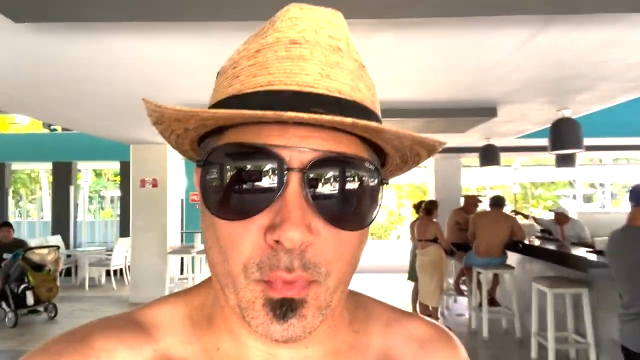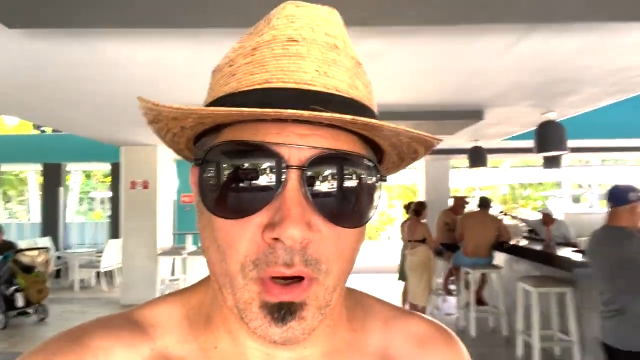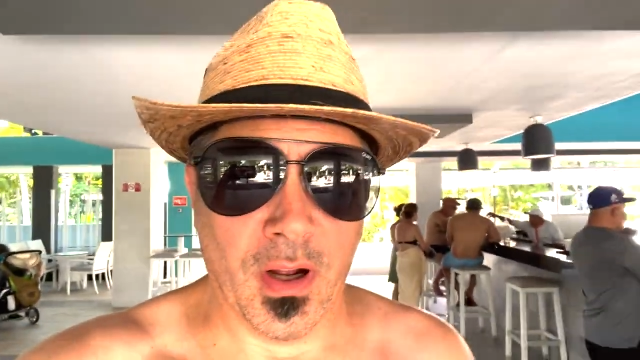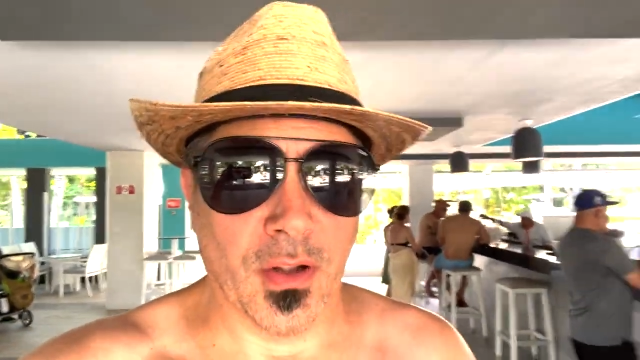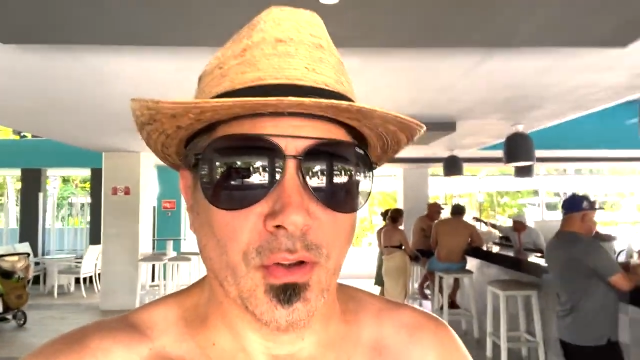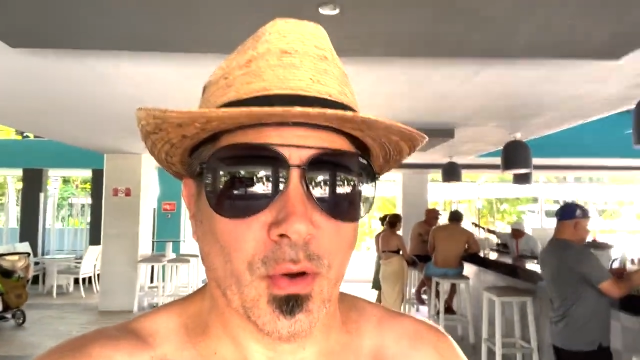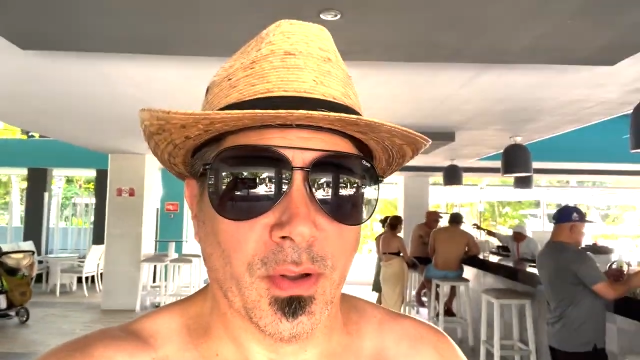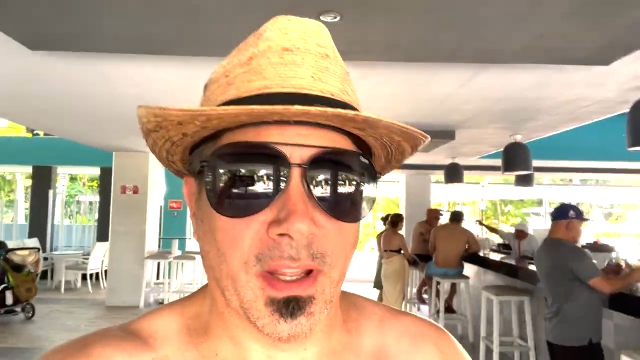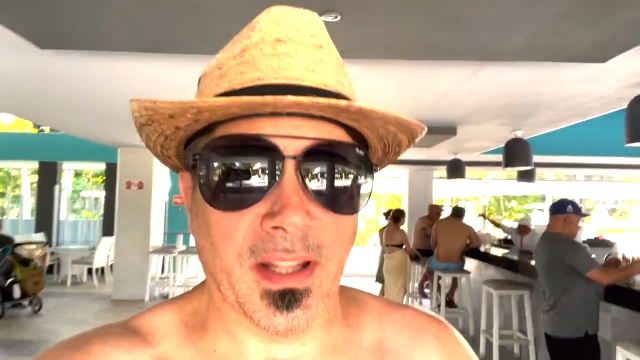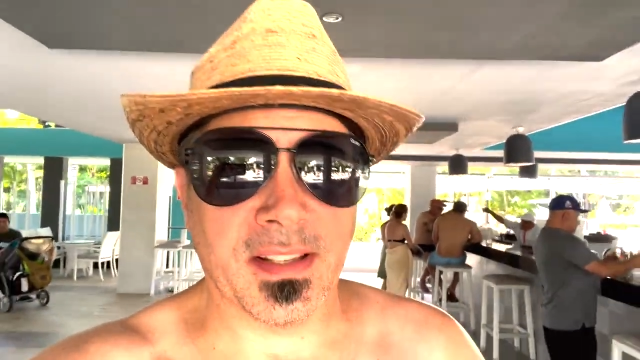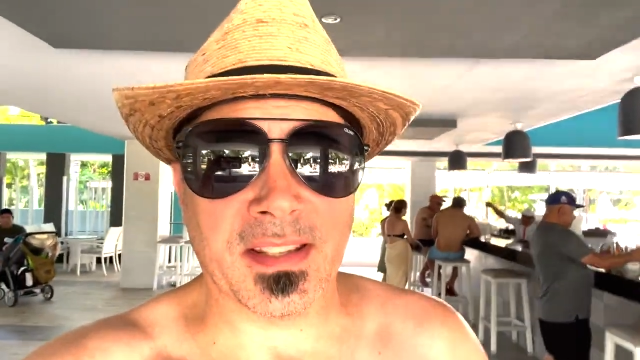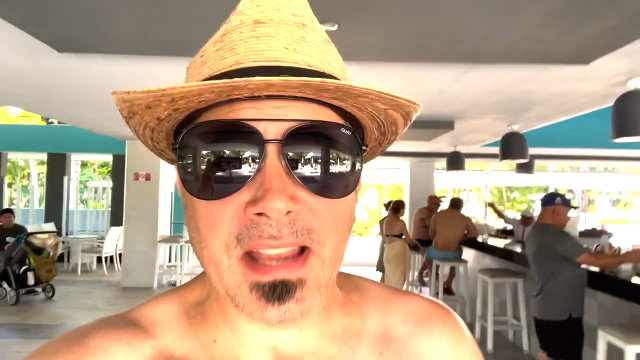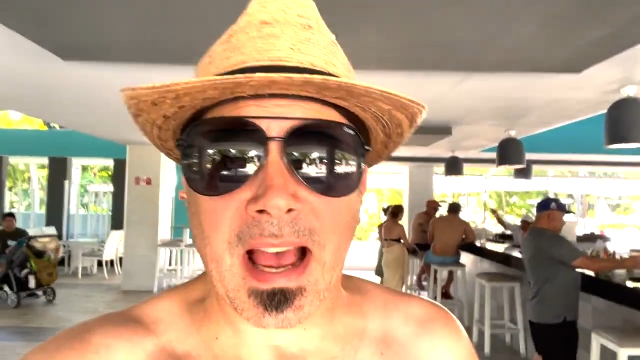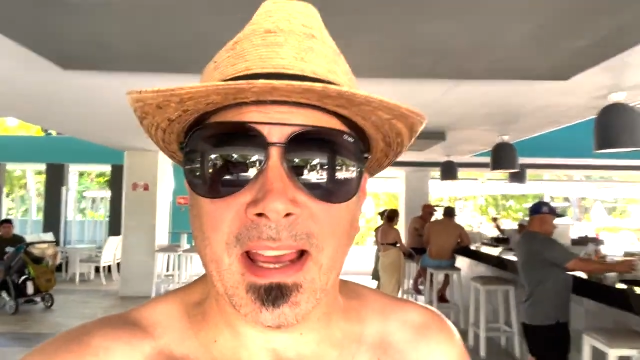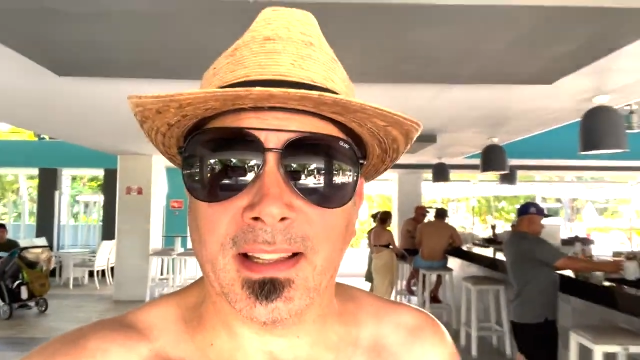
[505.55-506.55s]
We all know that.
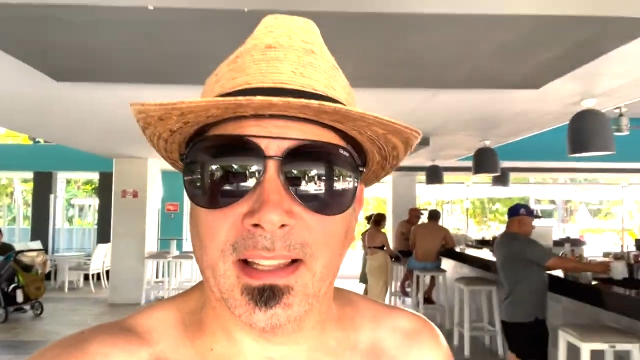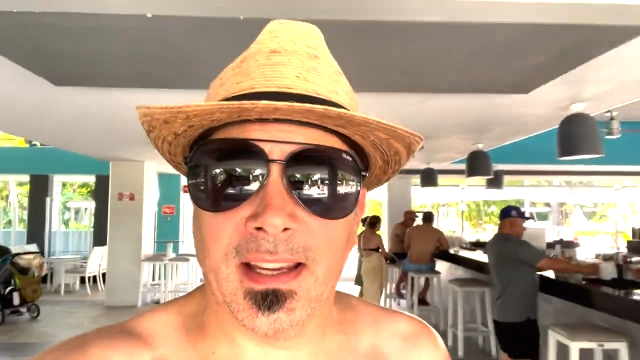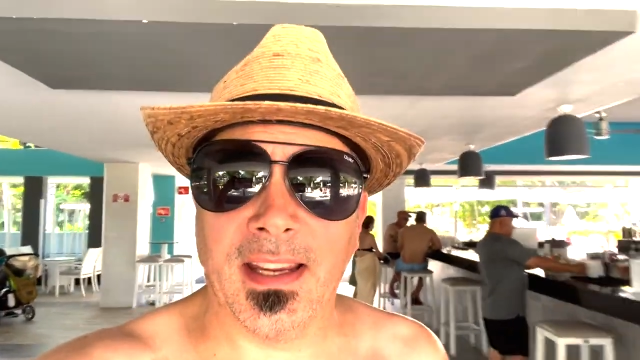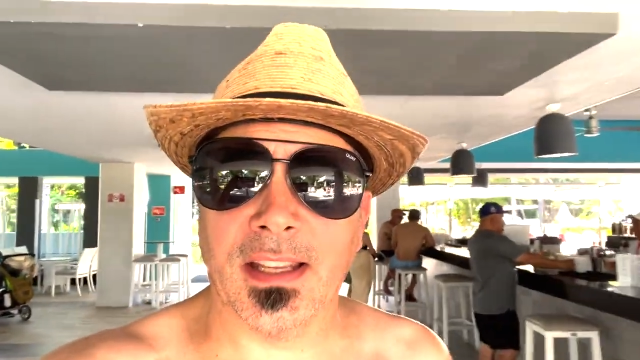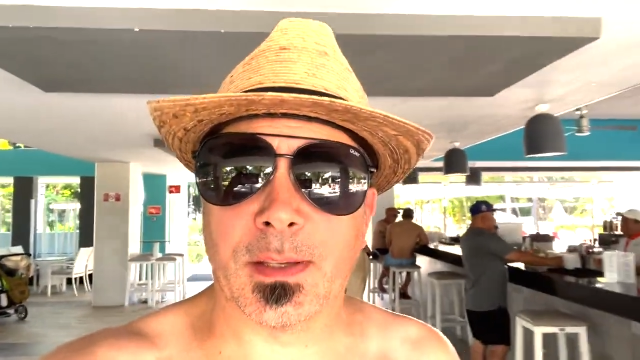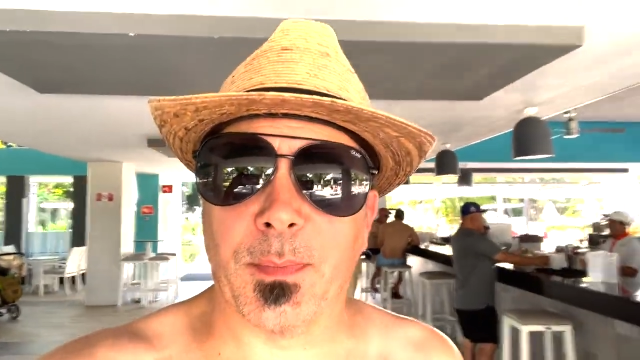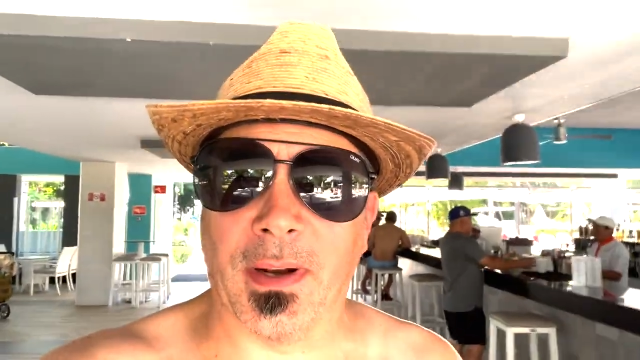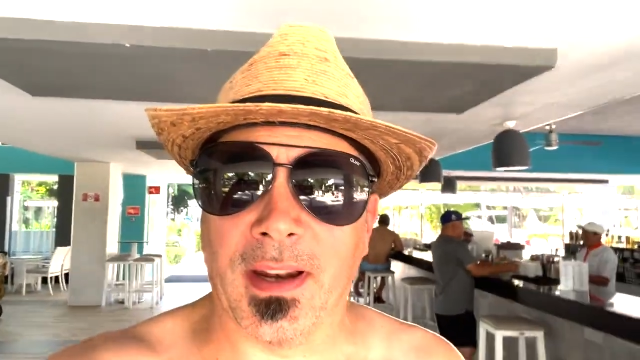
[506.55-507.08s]
Sadly, it's been